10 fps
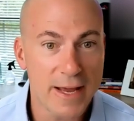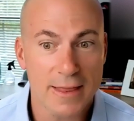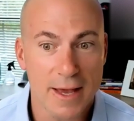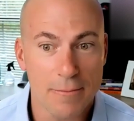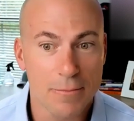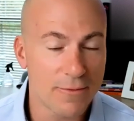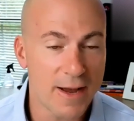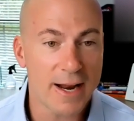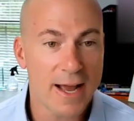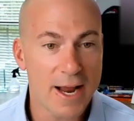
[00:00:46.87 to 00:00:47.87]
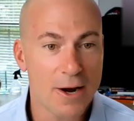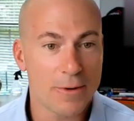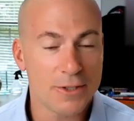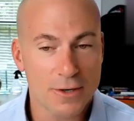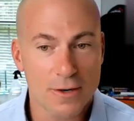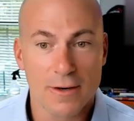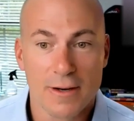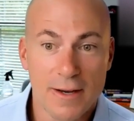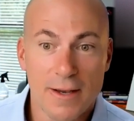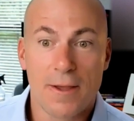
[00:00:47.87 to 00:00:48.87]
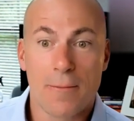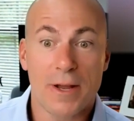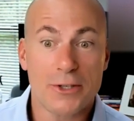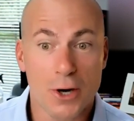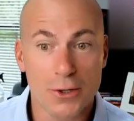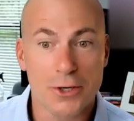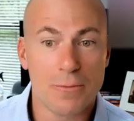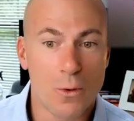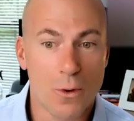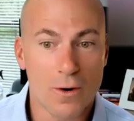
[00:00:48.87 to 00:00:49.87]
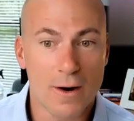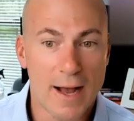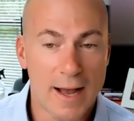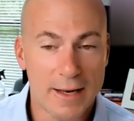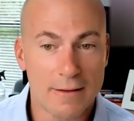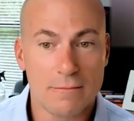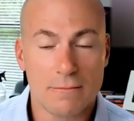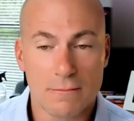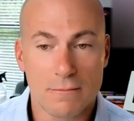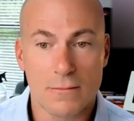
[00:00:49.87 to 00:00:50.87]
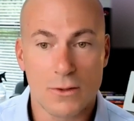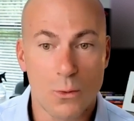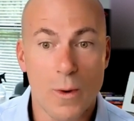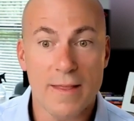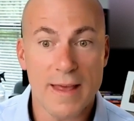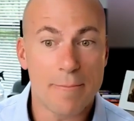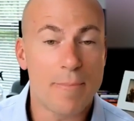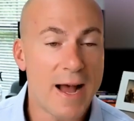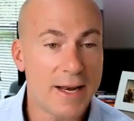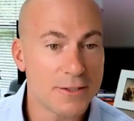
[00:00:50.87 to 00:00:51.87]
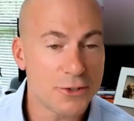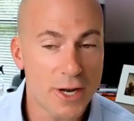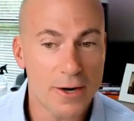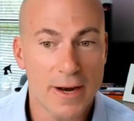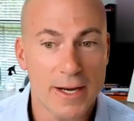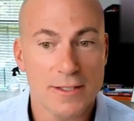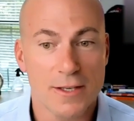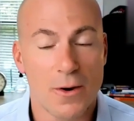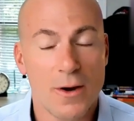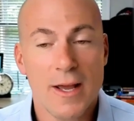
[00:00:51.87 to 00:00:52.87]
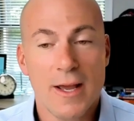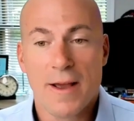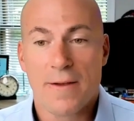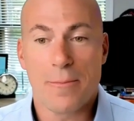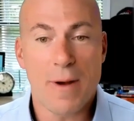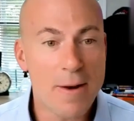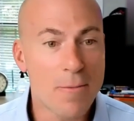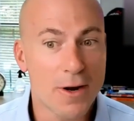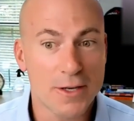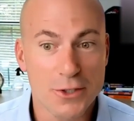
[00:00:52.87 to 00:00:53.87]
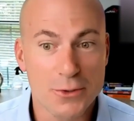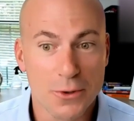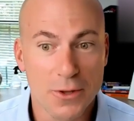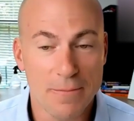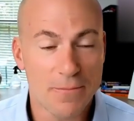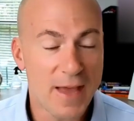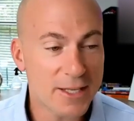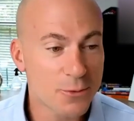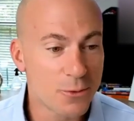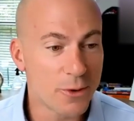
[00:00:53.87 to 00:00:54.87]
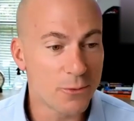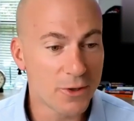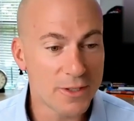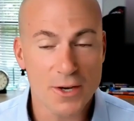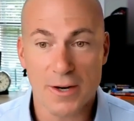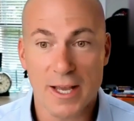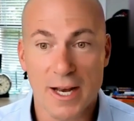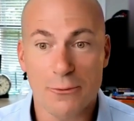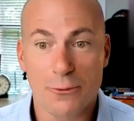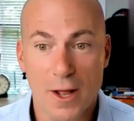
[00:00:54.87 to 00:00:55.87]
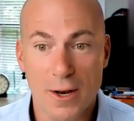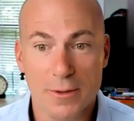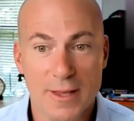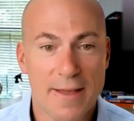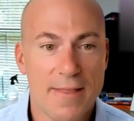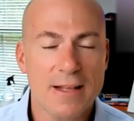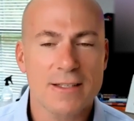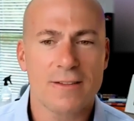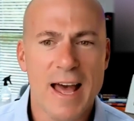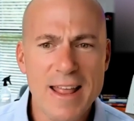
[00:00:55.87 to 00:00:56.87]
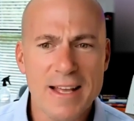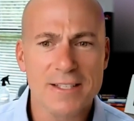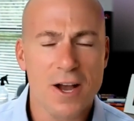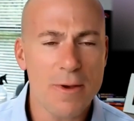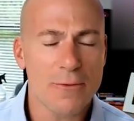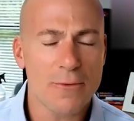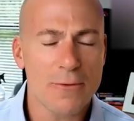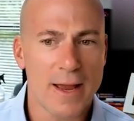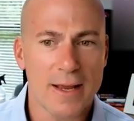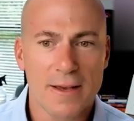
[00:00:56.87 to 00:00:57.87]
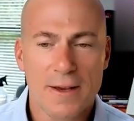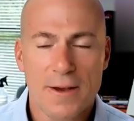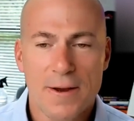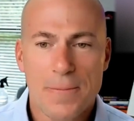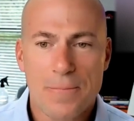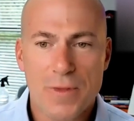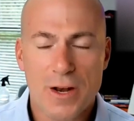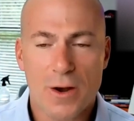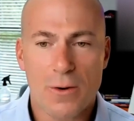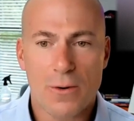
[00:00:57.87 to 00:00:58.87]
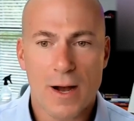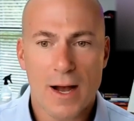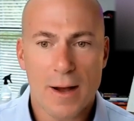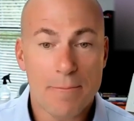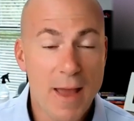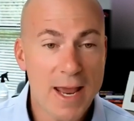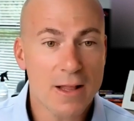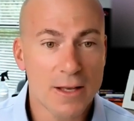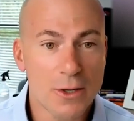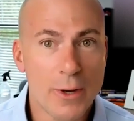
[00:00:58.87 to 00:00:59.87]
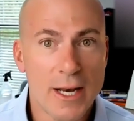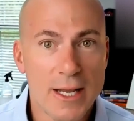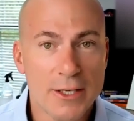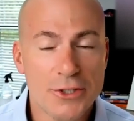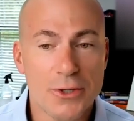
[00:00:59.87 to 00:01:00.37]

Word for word: make them provide a higher return by charging more on the way that bond is generated. So the bond market just really that's when we really started getting flooded with that. And that's a lot of that's coming from like you know uh, bank liquidity